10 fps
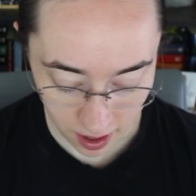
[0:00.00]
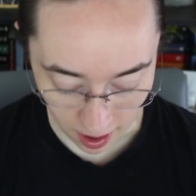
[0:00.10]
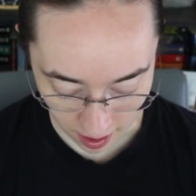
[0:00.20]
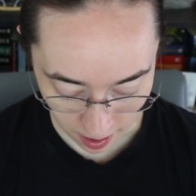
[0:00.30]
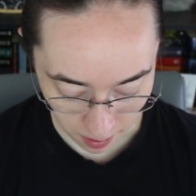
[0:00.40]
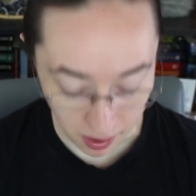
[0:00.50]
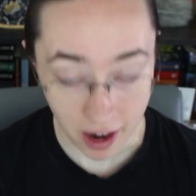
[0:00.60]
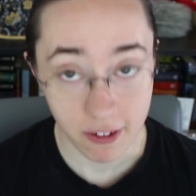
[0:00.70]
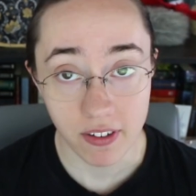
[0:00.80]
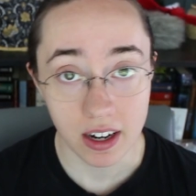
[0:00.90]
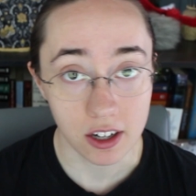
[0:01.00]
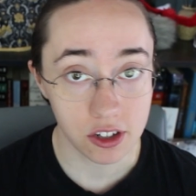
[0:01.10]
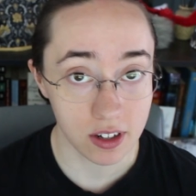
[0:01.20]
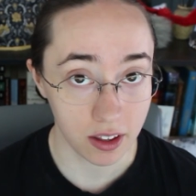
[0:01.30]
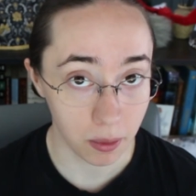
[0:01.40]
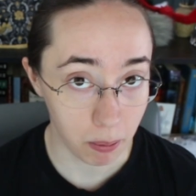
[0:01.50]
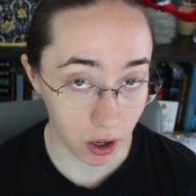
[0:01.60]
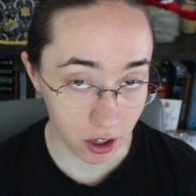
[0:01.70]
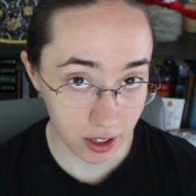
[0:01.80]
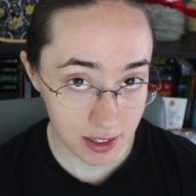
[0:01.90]
Um, I finished The
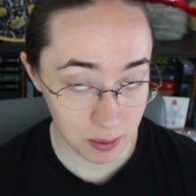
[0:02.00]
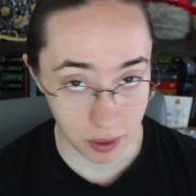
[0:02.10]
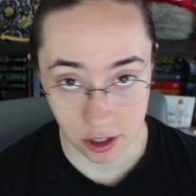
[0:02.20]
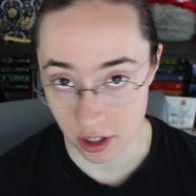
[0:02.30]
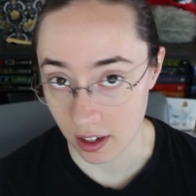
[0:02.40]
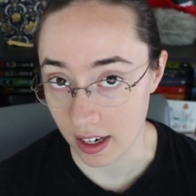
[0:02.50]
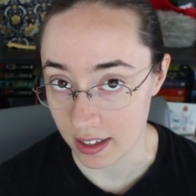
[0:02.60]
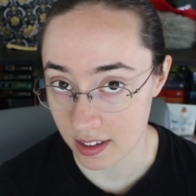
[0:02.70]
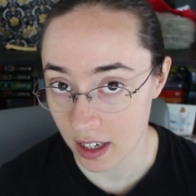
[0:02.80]
Margarets by Sheri S.